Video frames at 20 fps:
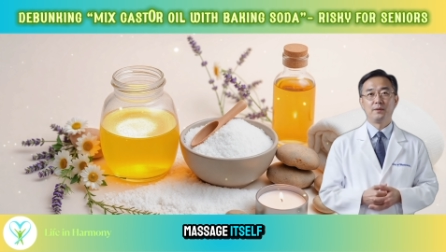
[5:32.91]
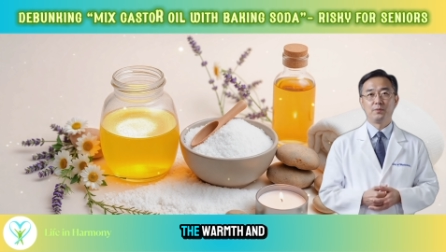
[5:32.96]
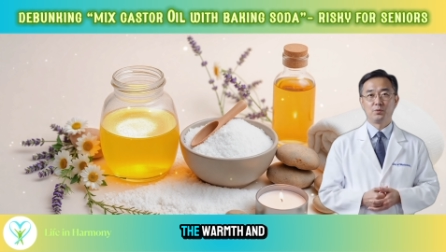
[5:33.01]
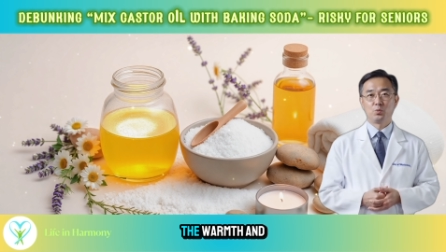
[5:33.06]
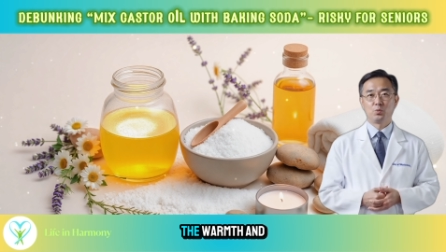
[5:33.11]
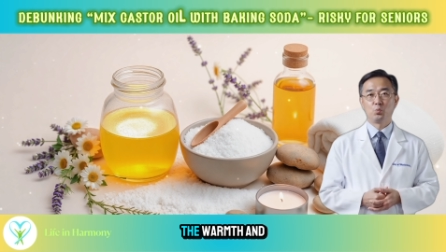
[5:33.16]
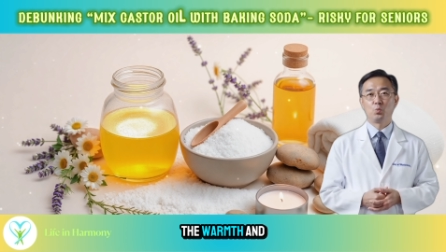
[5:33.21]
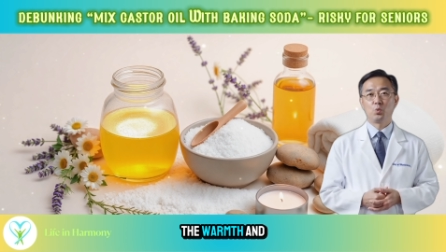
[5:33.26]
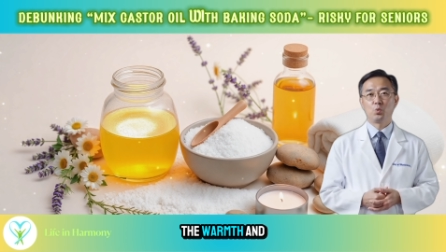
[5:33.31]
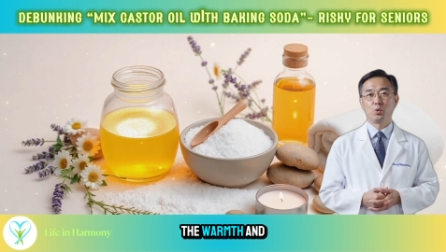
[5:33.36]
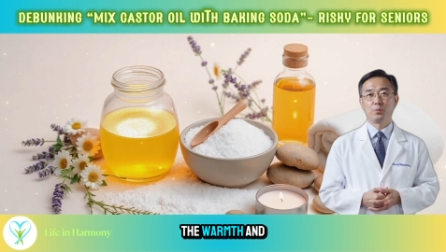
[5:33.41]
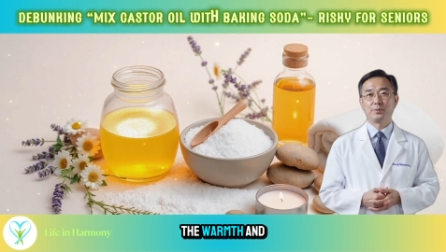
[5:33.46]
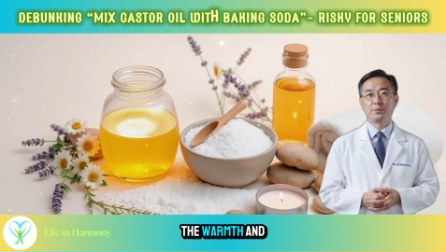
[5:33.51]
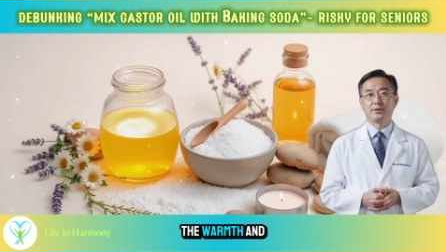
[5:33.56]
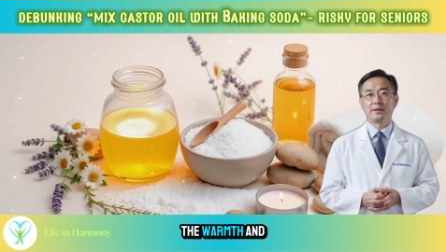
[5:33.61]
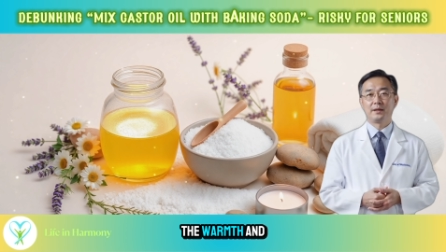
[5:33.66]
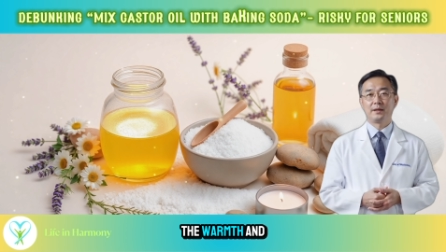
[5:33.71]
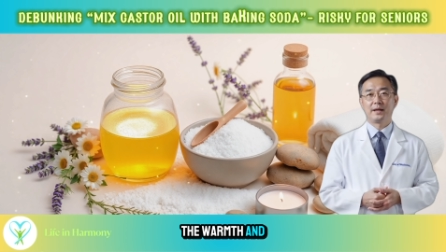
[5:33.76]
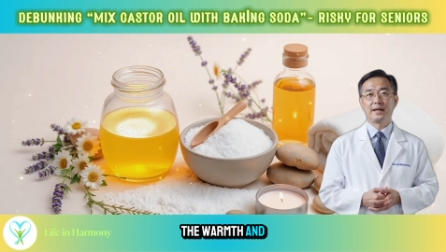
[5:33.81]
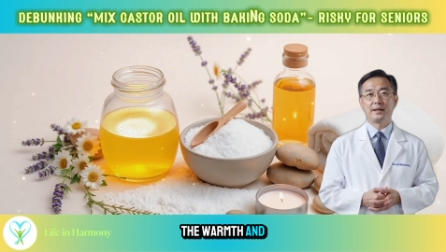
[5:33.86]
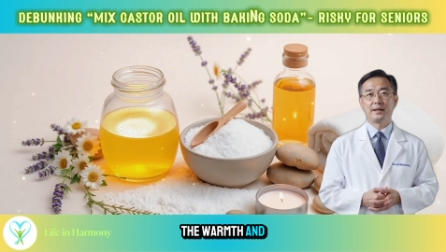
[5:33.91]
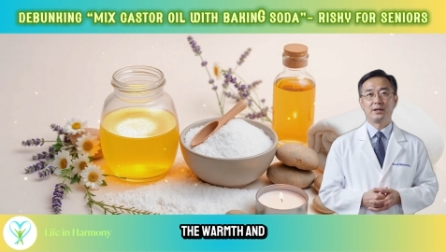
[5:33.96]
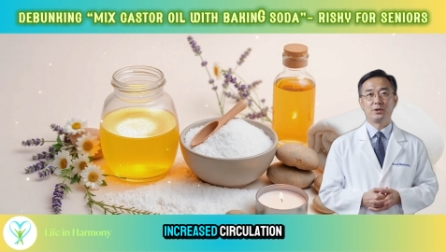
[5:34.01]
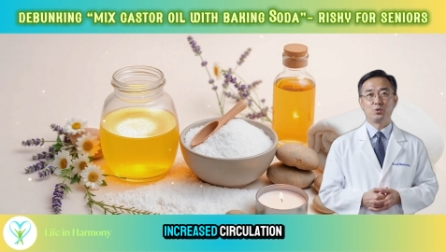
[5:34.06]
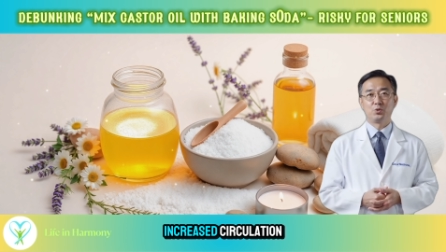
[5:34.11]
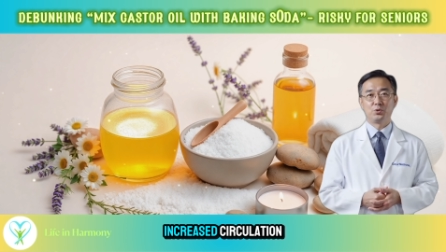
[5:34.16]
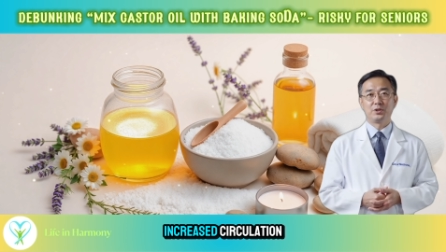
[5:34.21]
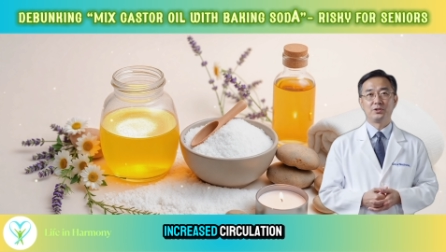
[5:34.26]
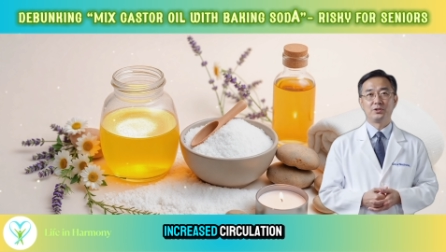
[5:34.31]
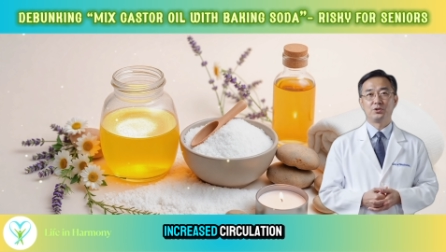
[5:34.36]
the warmth and
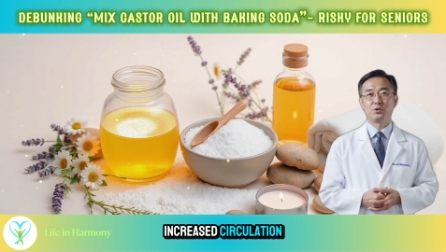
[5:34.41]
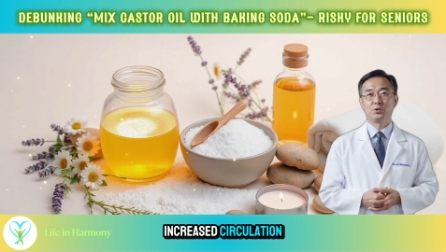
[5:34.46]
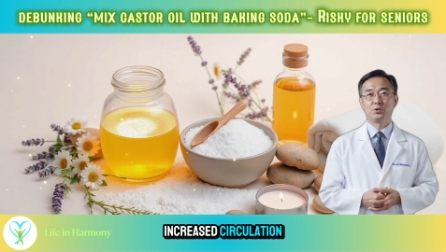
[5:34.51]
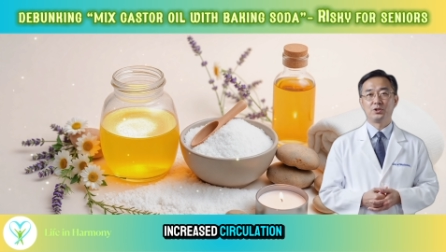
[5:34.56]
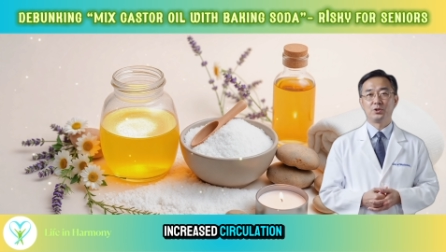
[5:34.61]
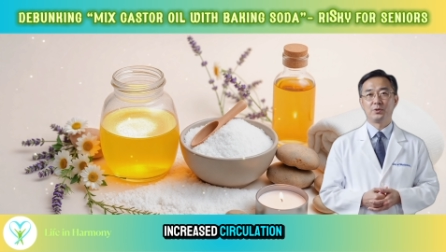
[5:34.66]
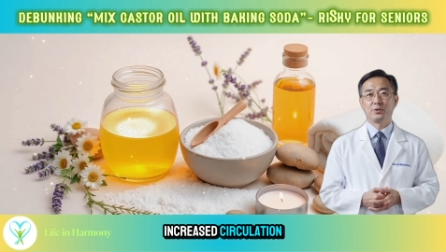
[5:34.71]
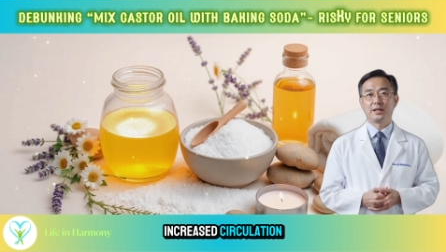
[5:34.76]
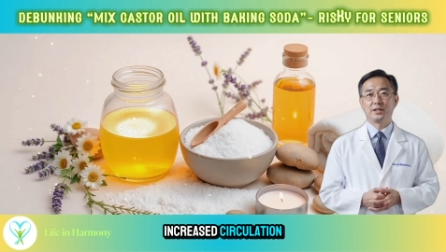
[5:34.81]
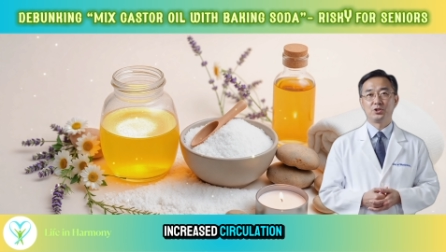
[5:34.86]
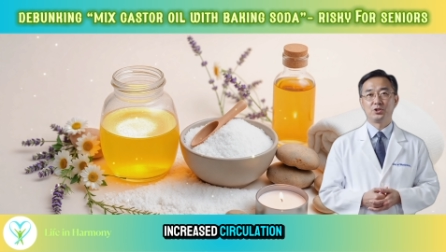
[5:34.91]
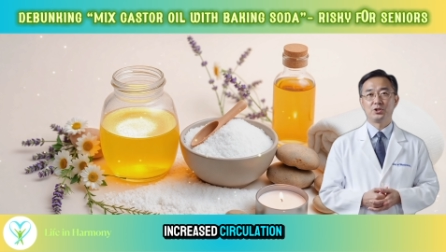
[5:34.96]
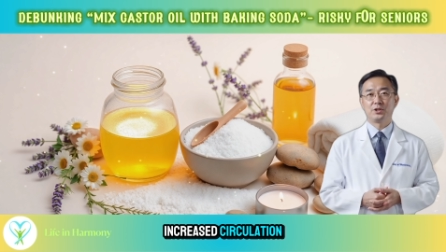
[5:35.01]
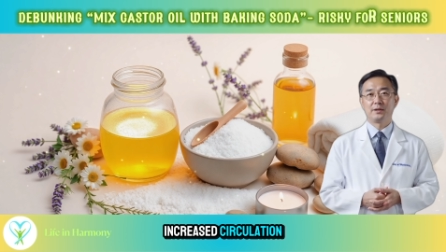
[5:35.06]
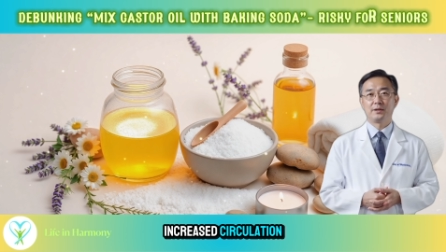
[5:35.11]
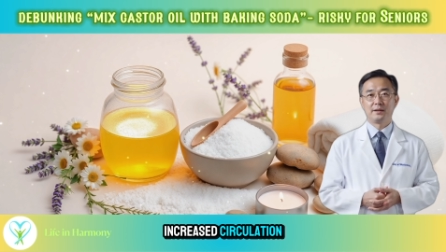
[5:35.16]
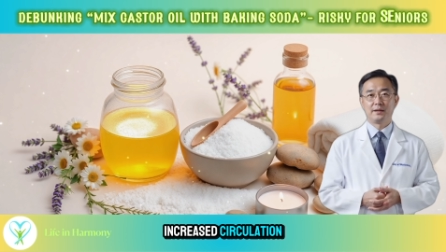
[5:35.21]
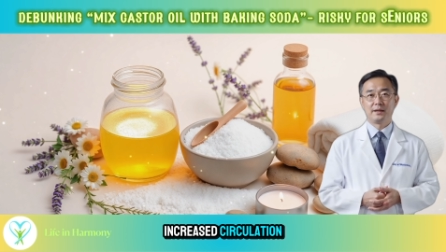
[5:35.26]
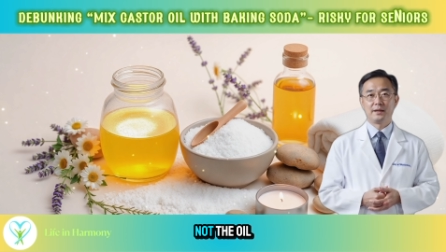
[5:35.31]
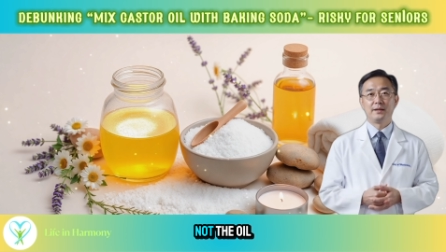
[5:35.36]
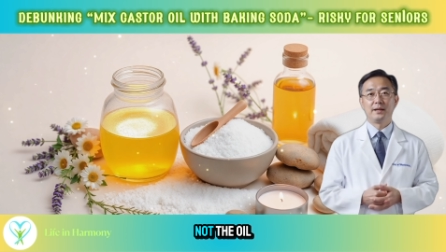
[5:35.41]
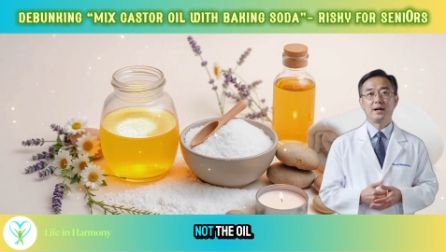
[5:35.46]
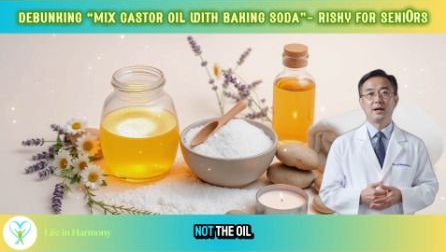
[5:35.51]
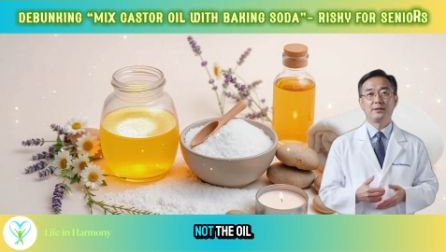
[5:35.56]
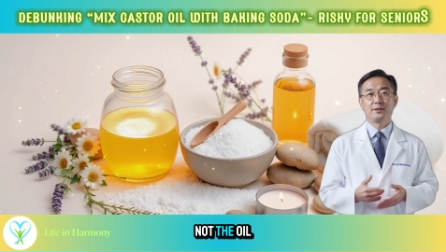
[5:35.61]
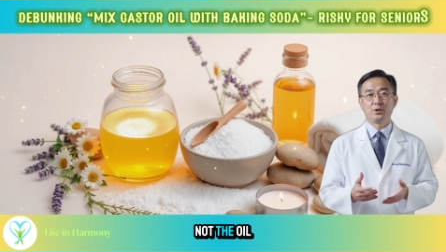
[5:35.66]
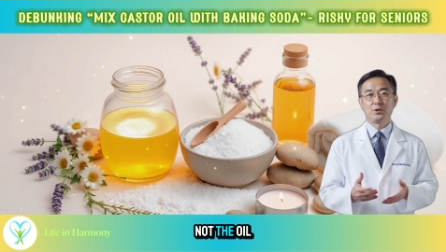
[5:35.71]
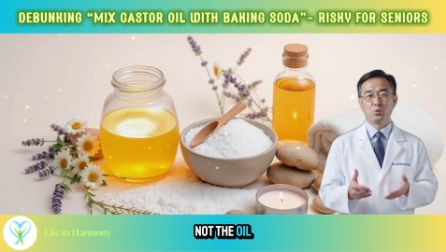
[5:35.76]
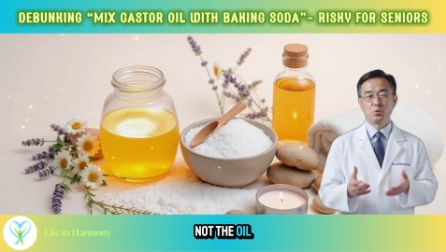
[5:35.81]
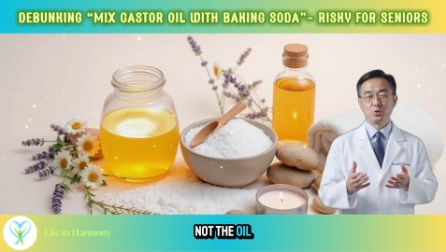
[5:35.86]
increased circulation,
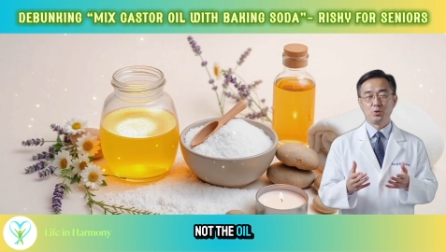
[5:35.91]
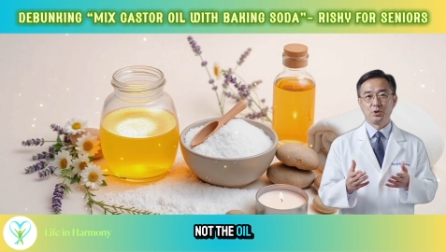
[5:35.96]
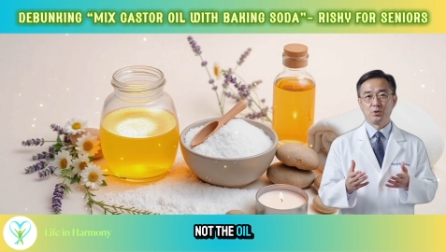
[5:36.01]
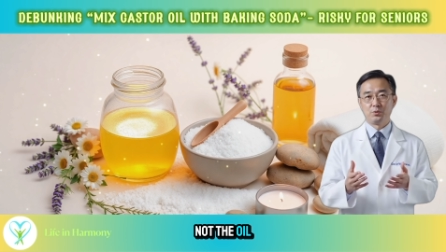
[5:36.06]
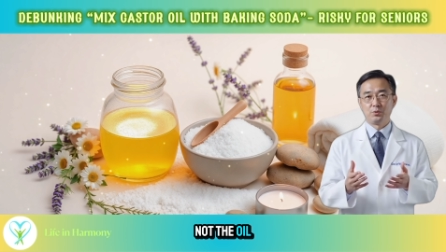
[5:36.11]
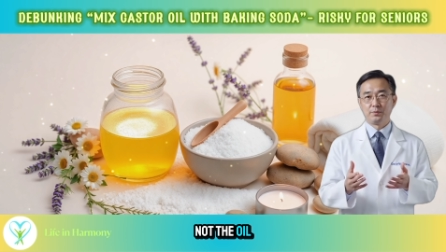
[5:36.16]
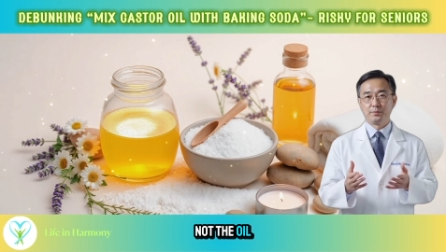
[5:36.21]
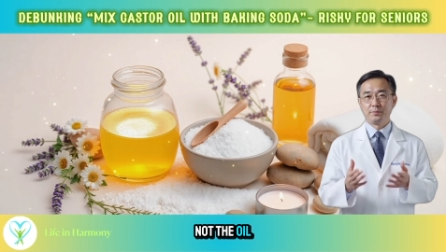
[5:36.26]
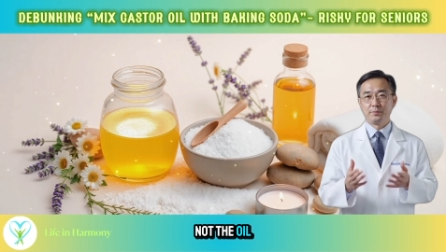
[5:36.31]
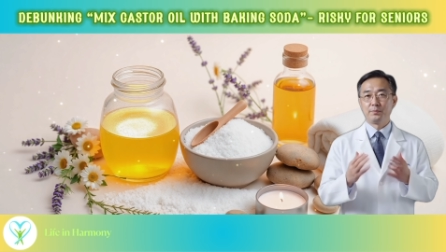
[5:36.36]
not the oil.